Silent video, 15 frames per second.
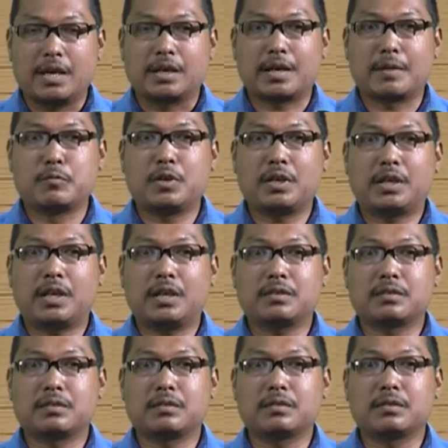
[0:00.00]

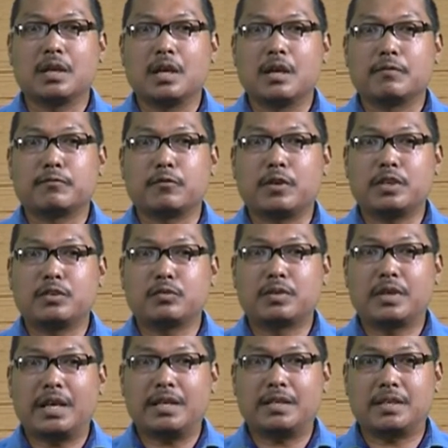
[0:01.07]
Communications for
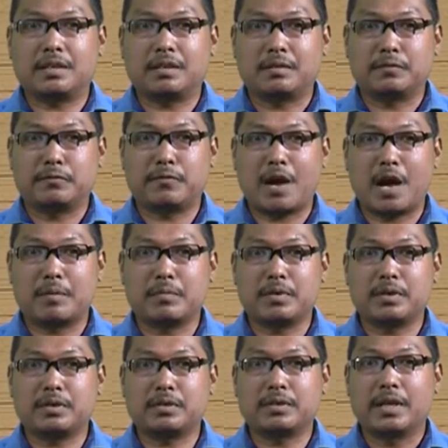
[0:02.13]
educating
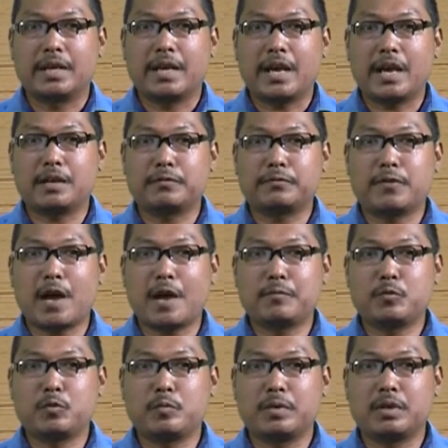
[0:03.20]
farmers and farm
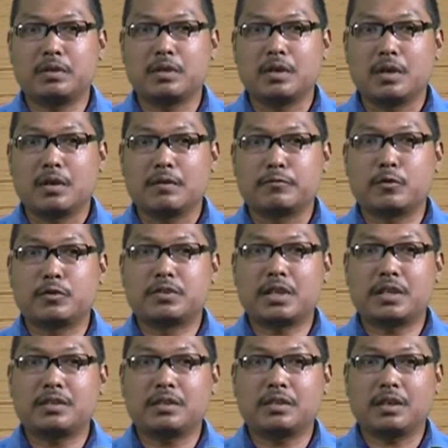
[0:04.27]
women for
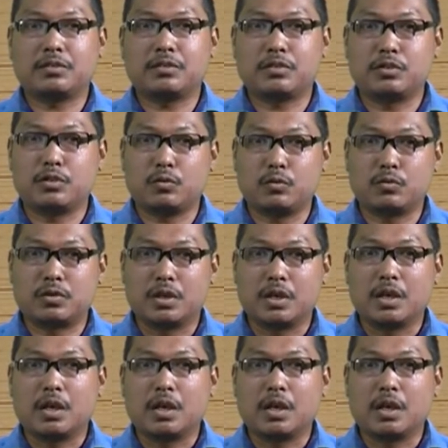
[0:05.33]
changing attitude,